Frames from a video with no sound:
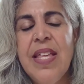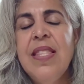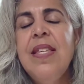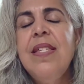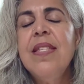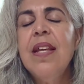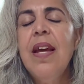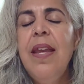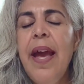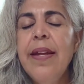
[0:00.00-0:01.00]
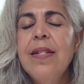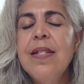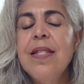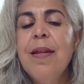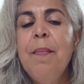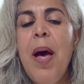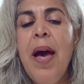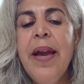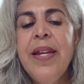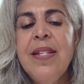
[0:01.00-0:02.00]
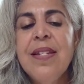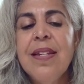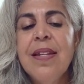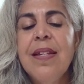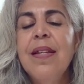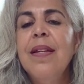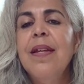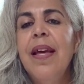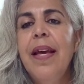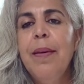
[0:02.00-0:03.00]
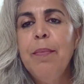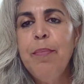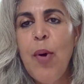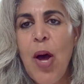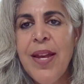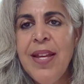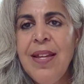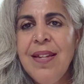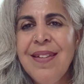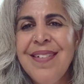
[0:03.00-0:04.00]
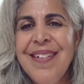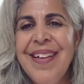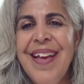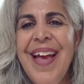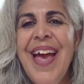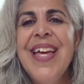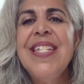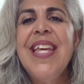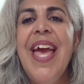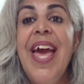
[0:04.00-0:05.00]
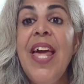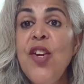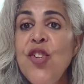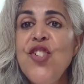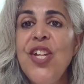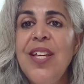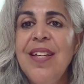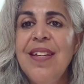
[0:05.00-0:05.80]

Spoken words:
This connects the mind, body, and energy.